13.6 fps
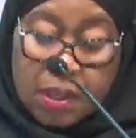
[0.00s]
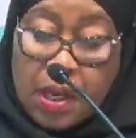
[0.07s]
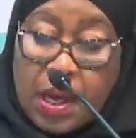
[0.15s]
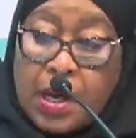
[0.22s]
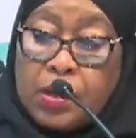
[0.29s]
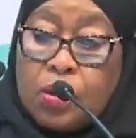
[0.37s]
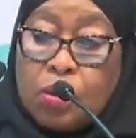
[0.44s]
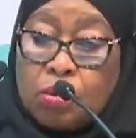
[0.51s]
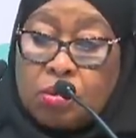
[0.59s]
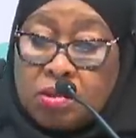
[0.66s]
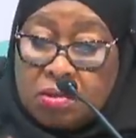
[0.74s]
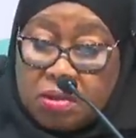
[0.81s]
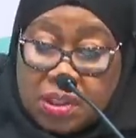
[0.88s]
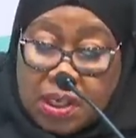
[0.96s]
and
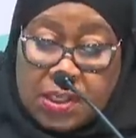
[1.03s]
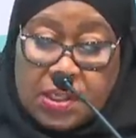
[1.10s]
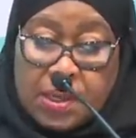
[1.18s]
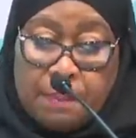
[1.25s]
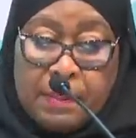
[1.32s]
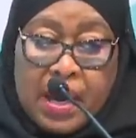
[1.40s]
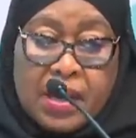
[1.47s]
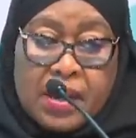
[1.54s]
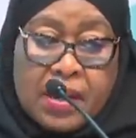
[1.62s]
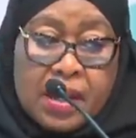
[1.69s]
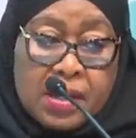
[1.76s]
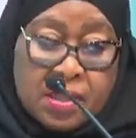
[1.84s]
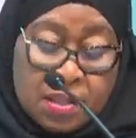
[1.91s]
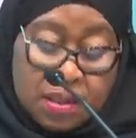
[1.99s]
not just a
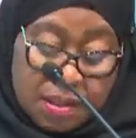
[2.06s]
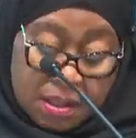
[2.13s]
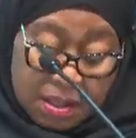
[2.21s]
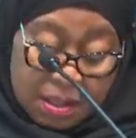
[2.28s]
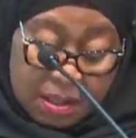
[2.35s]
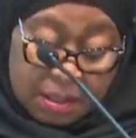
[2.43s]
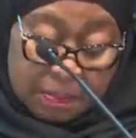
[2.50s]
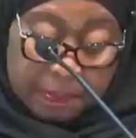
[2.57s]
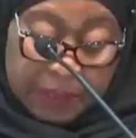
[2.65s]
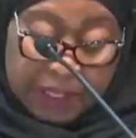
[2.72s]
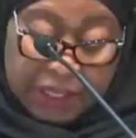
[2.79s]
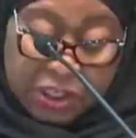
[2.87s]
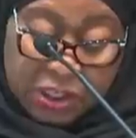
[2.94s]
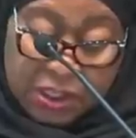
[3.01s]
blanket
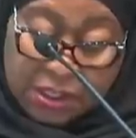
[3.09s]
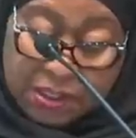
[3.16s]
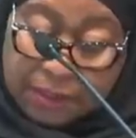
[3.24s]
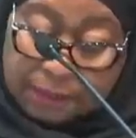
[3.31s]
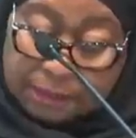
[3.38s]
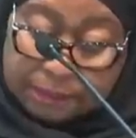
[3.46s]
pledges.